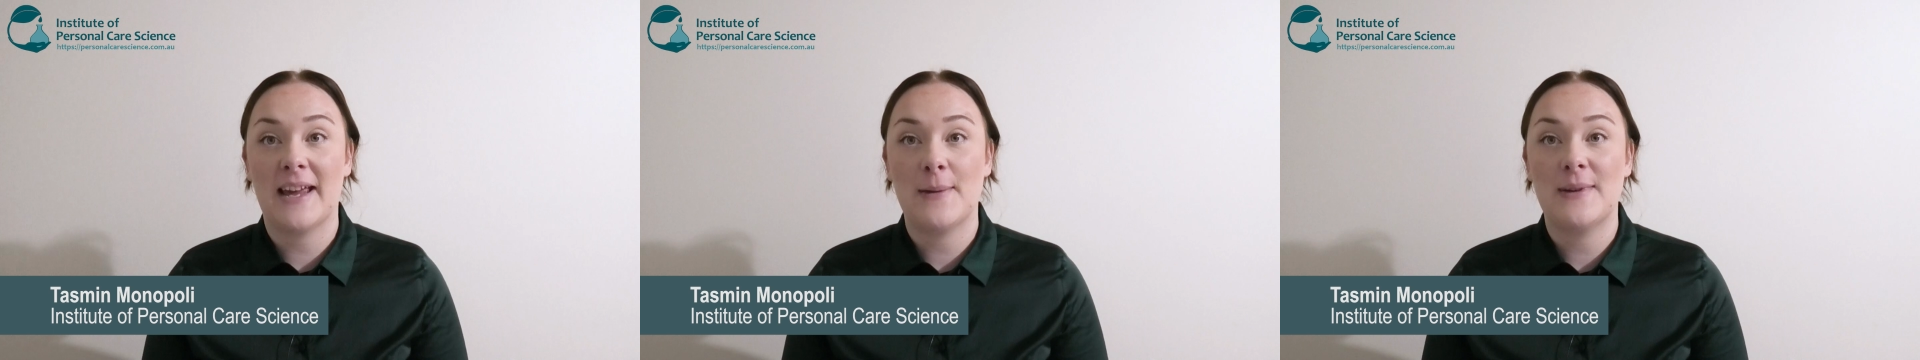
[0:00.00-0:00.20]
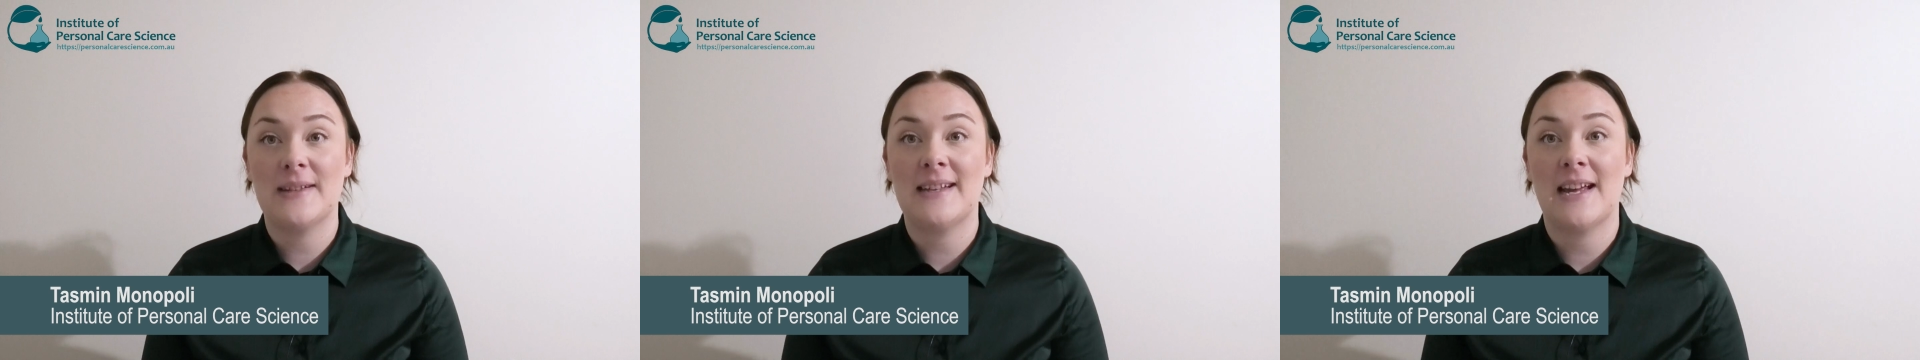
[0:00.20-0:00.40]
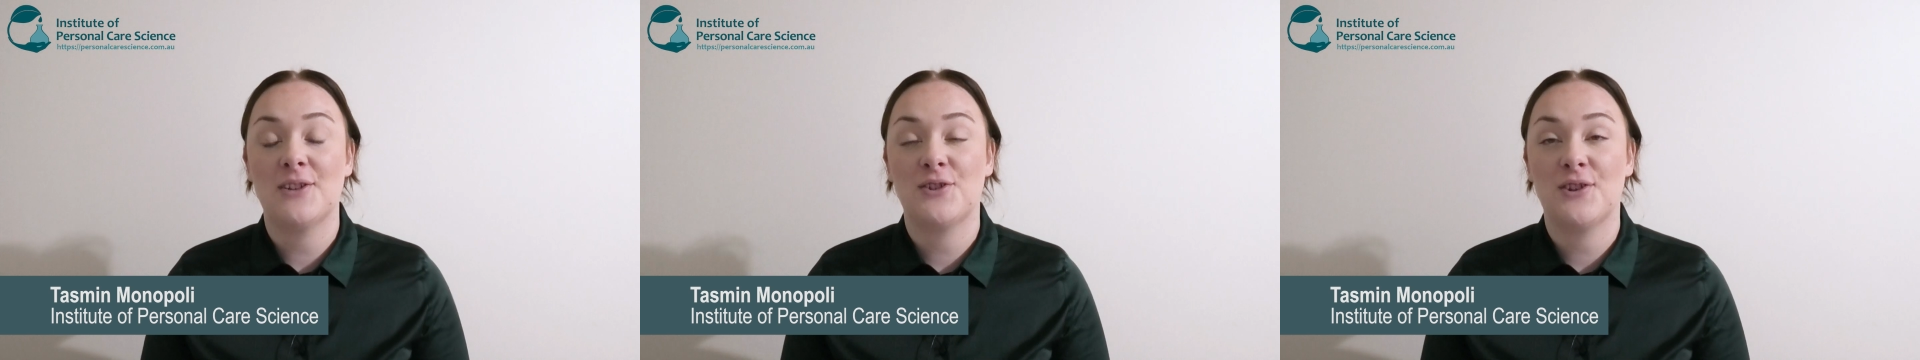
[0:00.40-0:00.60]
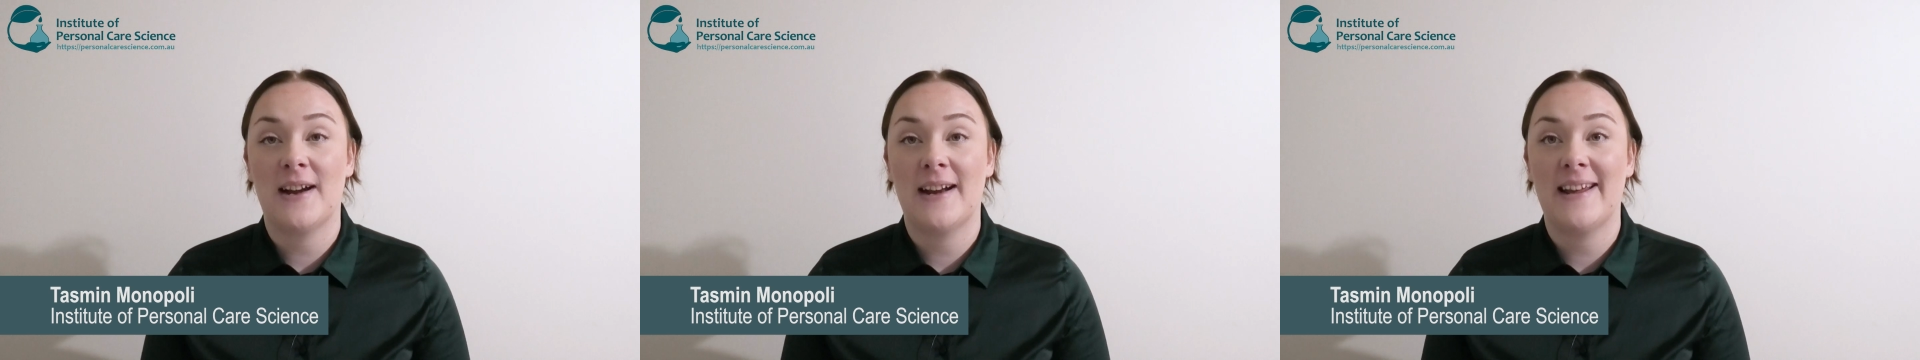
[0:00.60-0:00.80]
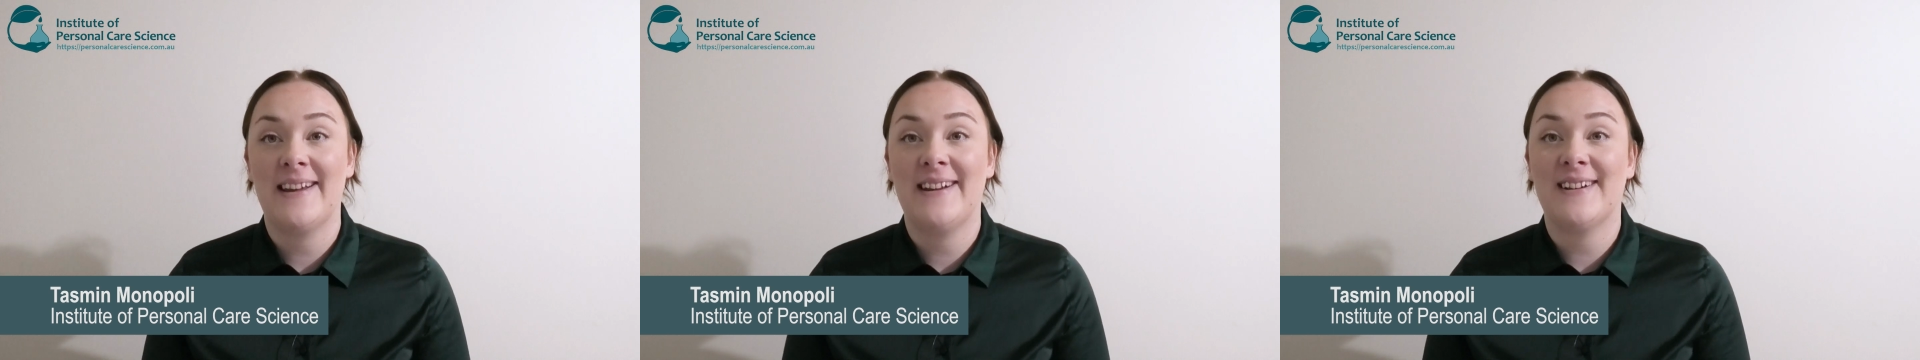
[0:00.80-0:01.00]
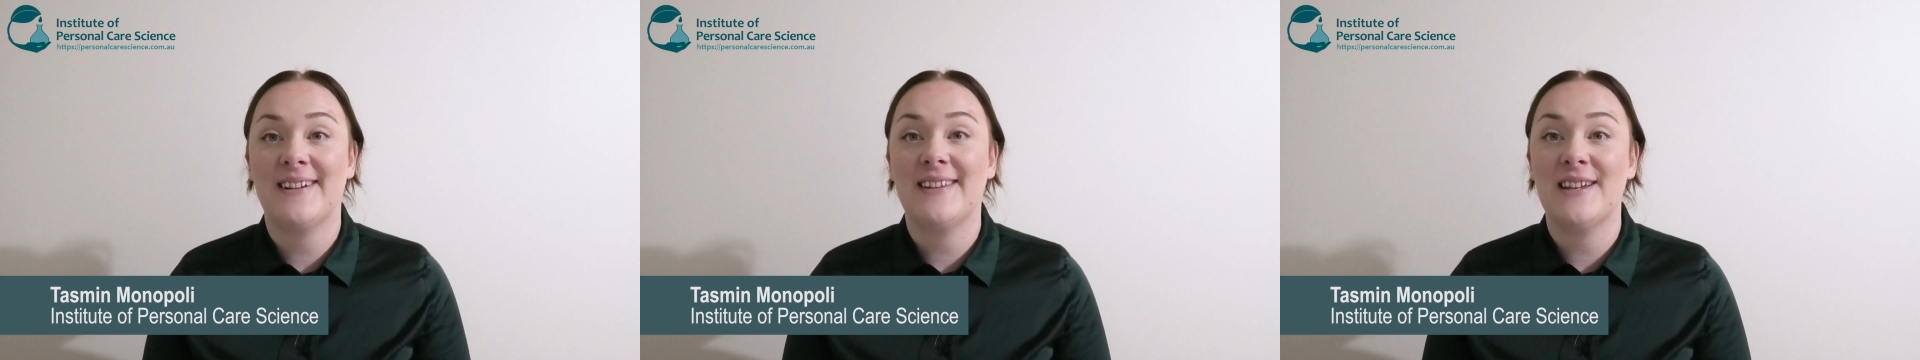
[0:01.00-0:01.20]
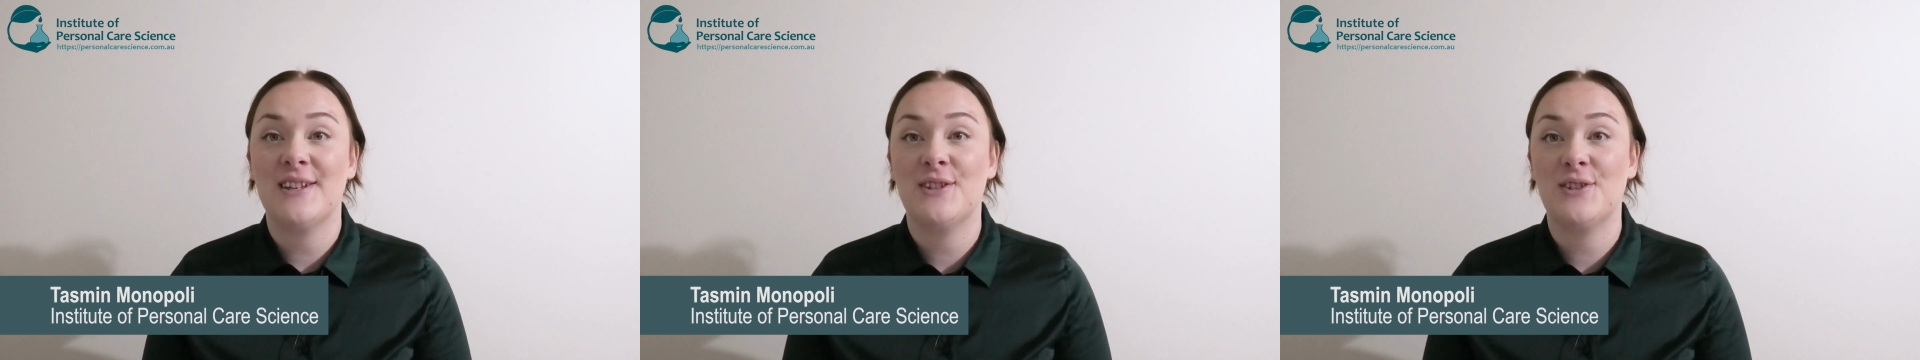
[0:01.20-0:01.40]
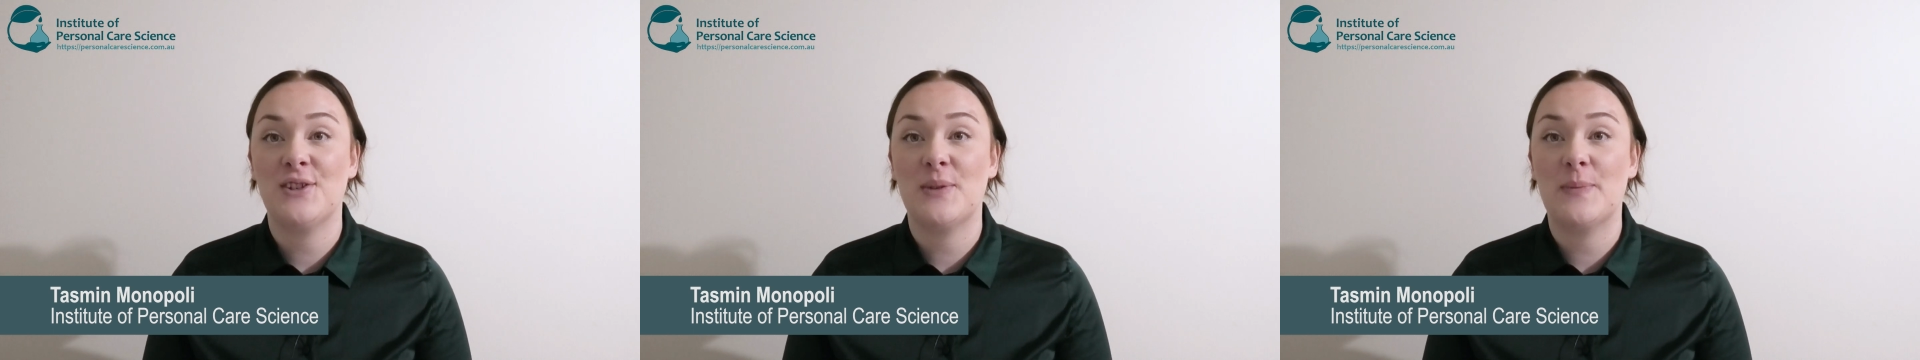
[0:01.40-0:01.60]
chemist and trainee here at the
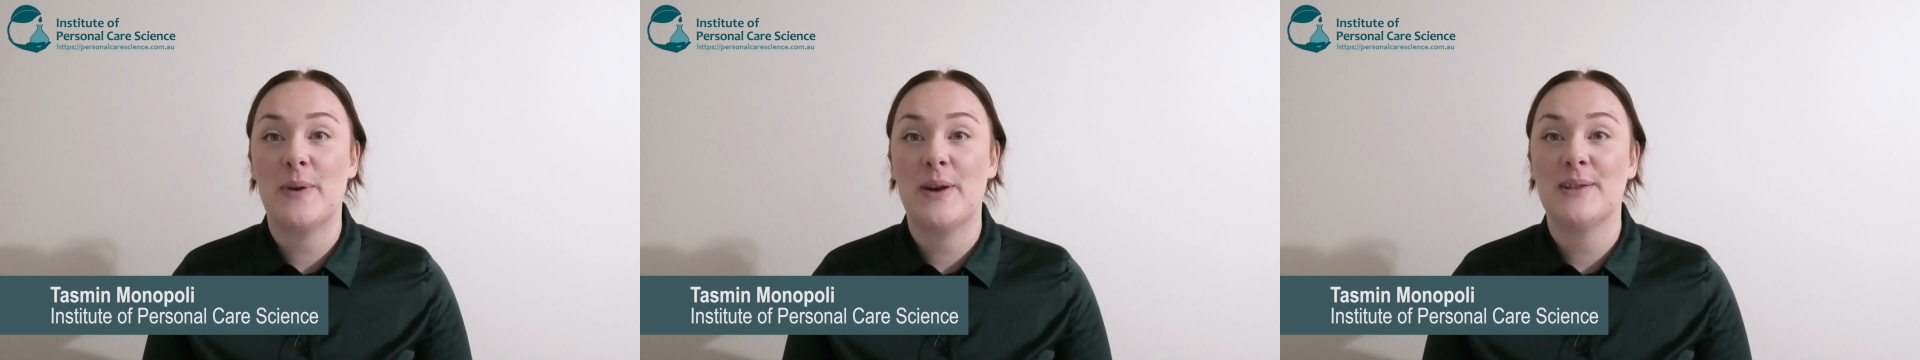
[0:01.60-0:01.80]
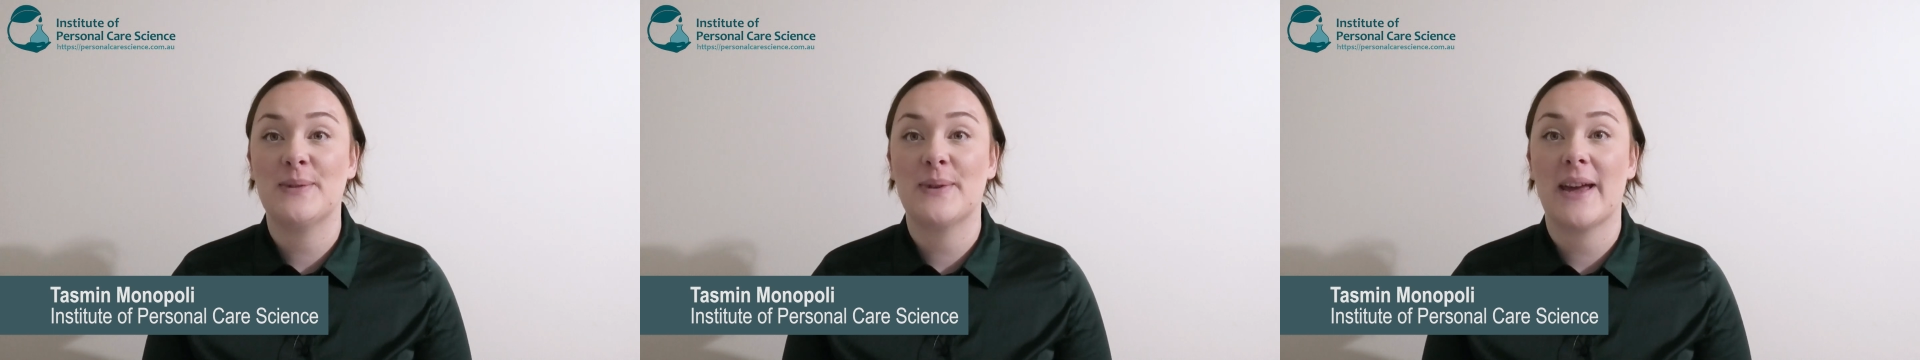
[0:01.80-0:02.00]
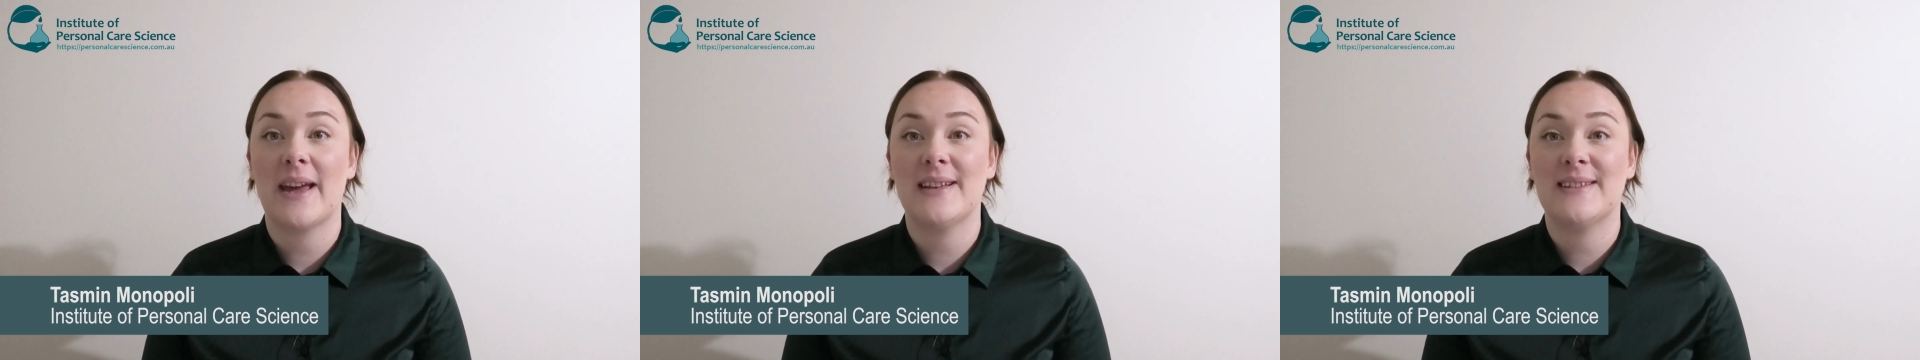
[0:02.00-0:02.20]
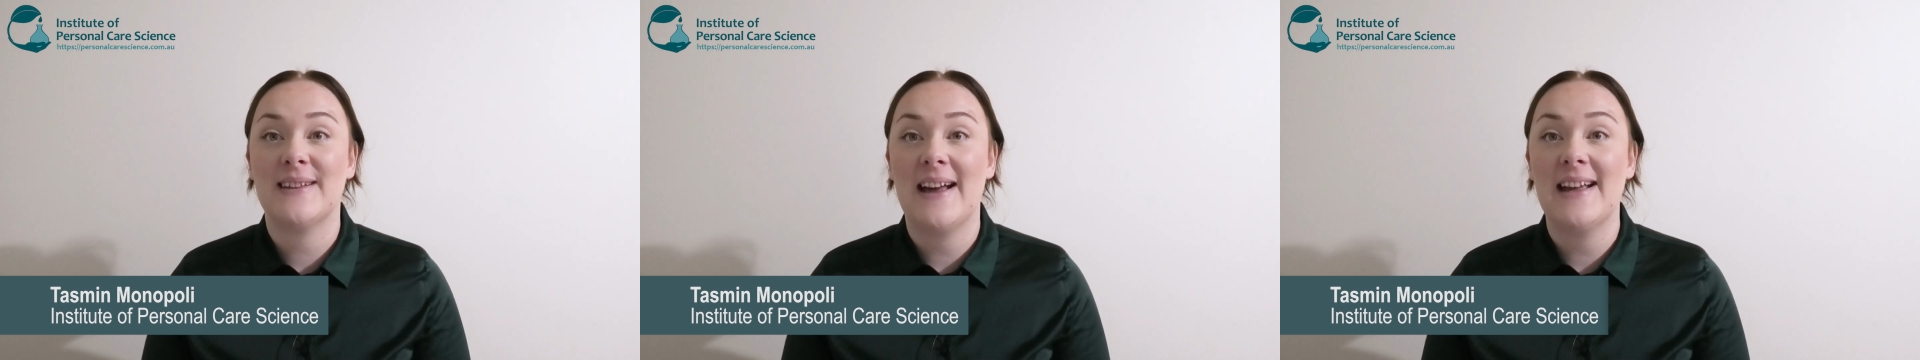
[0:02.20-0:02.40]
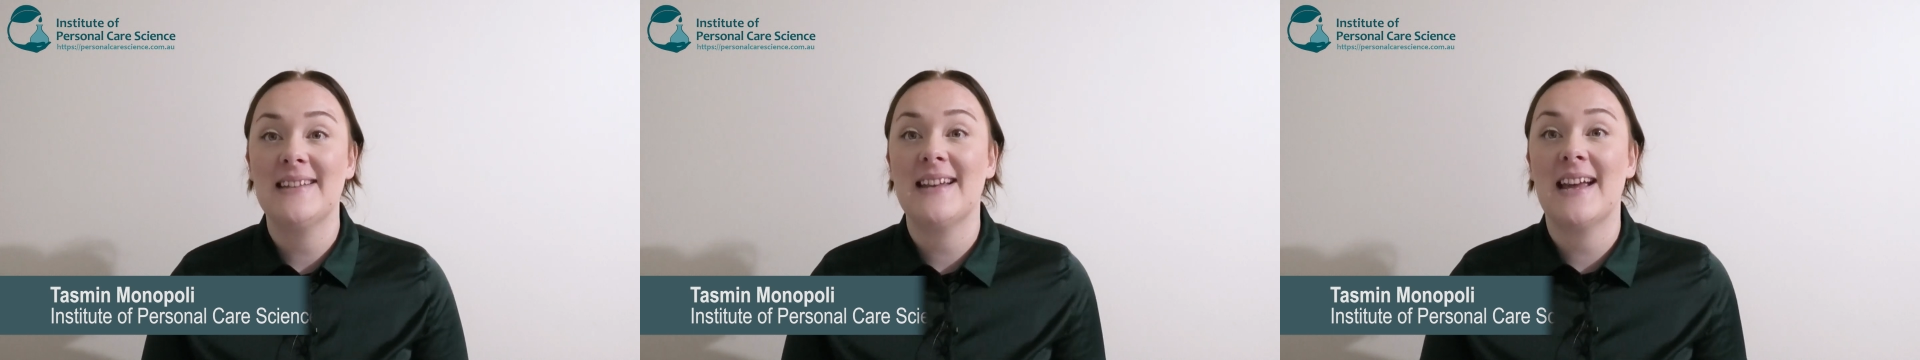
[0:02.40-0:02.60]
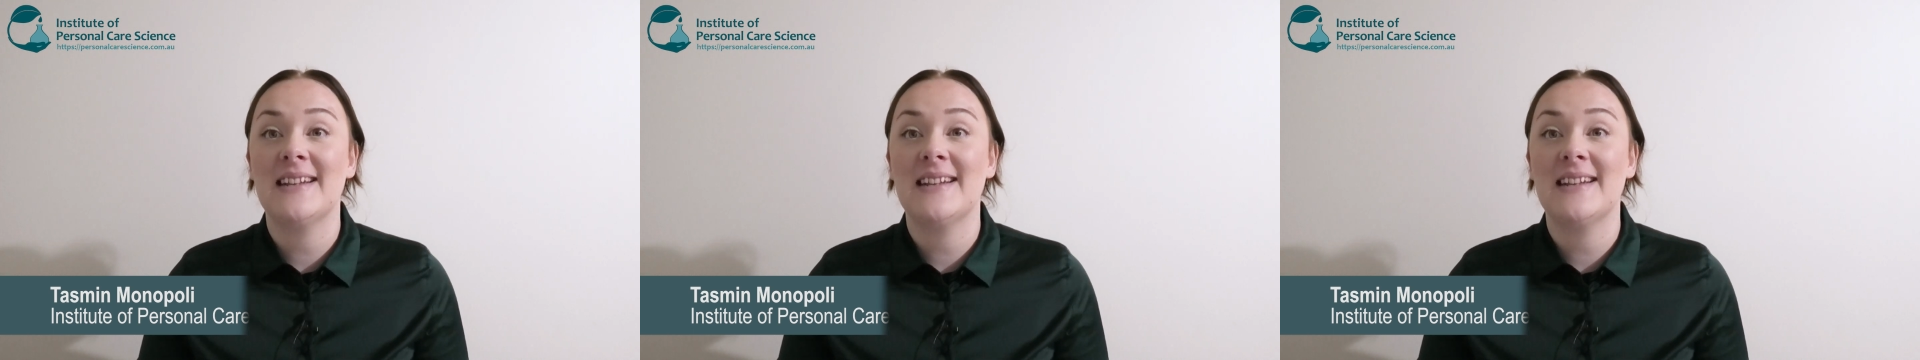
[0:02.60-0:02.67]
Institute of Personal Care Science,